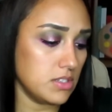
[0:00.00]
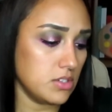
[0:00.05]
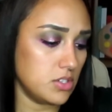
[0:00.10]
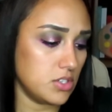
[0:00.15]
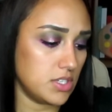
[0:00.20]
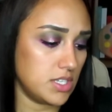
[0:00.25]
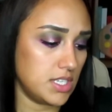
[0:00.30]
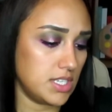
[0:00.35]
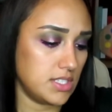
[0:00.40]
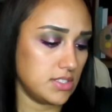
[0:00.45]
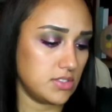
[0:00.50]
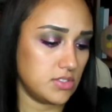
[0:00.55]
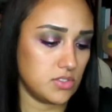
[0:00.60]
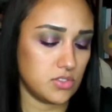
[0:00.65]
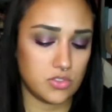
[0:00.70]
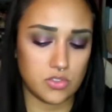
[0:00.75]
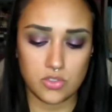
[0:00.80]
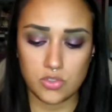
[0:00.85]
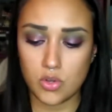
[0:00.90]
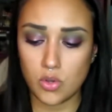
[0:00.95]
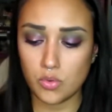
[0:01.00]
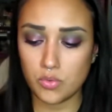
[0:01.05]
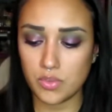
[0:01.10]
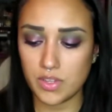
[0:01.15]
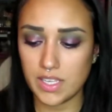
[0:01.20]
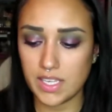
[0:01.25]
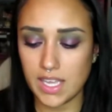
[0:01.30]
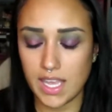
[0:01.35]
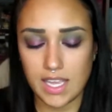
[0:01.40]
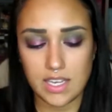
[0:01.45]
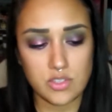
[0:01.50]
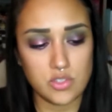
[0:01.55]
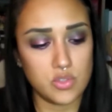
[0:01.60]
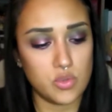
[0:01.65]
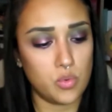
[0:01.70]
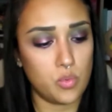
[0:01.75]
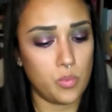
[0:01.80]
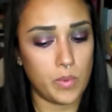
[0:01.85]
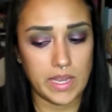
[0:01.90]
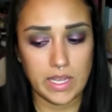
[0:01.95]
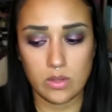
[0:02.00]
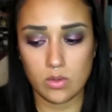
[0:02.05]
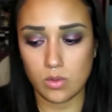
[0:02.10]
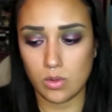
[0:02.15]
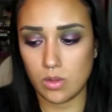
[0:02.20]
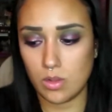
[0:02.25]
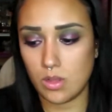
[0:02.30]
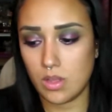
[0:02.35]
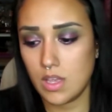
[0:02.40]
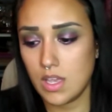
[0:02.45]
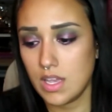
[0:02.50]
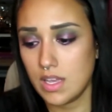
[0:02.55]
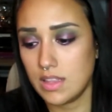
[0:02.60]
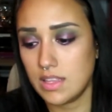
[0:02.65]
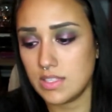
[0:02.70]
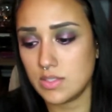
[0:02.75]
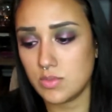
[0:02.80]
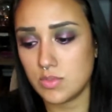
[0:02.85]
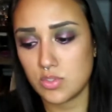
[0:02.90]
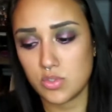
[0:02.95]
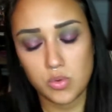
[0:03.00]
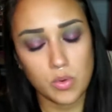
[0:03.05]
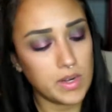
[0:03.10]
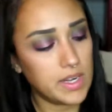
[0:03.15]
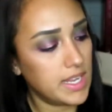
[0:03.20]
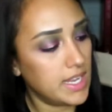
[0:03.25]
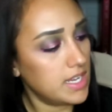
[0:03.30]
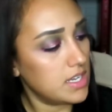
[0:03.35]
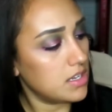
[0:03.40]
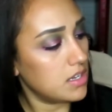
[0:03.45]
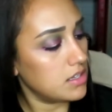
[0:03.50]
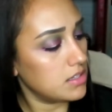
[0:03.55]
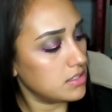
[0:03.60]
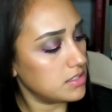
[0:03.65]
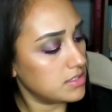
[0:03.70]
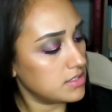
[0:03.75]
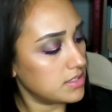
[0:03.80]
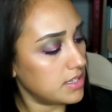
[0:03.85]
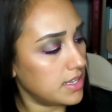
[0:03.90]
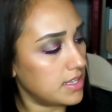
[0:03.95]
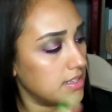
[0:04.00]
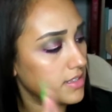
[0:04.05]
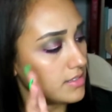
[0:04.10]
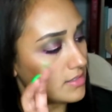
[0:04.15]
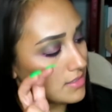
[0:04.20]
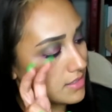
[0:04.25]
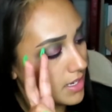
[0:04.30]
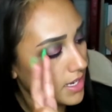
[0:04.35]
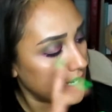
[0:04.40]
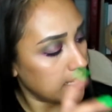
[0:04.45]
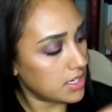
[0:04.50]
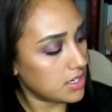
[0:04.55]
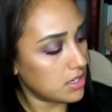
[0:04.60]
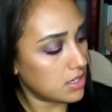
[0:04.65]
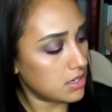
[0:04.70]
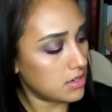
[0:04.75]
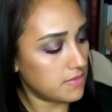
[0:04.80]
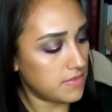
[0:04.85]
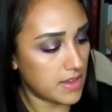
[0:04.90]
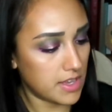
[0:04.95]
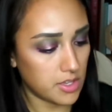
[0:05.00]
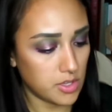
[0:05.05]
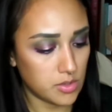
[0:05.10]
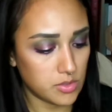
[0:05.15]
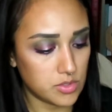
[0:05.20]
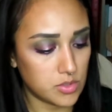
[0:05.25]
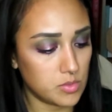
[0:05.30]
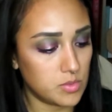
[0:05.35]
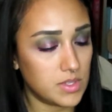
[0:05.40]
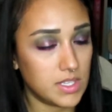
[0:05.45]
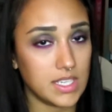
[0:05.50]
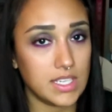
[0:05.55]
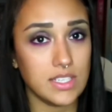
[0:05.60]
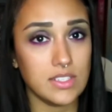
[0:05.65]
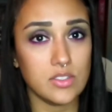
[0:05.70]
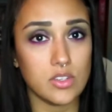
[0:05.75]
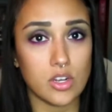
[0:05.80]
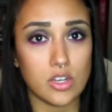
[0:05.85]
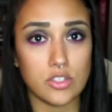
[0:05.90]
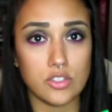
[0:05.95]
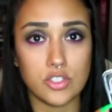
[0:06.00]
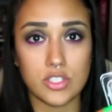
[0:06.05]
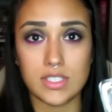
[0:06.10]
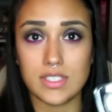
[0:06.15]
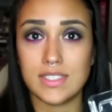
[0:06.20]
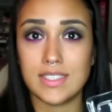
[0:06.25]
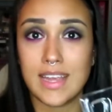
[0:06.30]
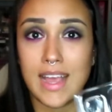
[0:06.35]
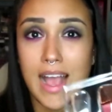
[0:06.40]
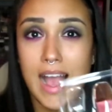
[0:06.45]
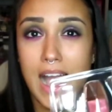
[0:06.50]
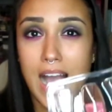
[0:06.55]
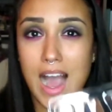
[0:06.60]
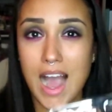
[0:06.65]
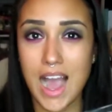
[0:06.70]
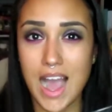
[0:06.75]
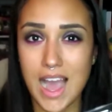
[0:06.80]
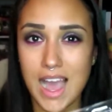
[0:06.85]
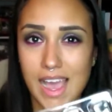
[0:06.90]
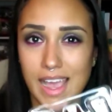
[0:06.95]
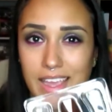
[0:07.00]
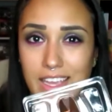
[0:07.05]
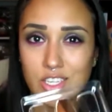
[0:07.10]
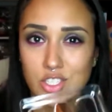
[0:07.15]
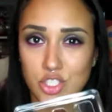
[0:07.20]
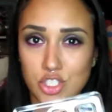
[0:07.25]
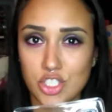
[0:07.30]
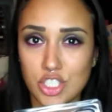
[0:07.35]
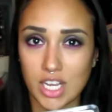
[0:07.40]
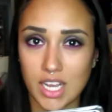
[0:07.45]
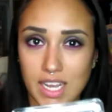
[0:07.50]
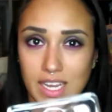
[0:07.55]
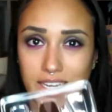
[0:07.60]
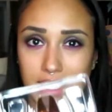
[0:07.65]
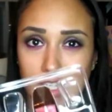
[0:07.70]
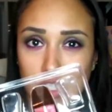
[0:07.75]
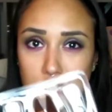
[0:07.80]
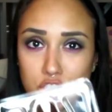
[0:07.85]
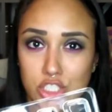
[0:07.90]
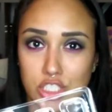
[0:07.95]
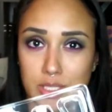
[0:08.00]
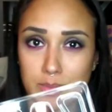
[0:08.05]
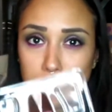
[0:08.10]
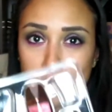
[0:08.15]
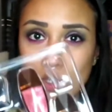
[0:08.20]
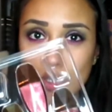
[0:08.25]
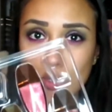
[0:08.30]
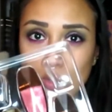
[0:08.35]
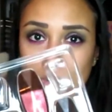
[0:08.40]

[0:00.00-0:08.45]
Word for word: Cookies, Snowflake, and Twinkle. This was $28 and it's $80 value. So these are just high shine shimmer